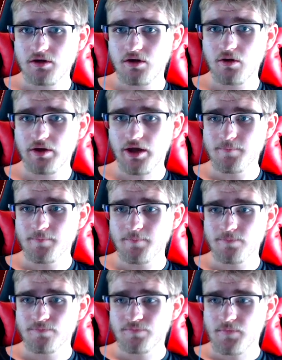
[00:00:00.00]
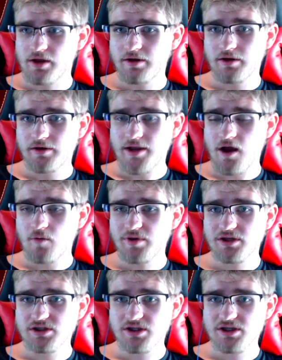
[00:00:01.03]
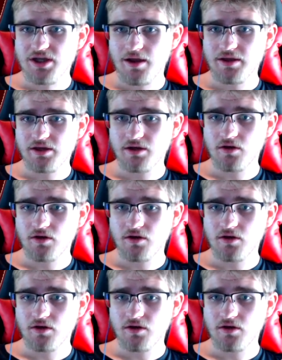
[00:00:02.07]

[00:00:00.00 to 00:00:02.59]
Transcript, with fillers: Okay. Now because of this, I can.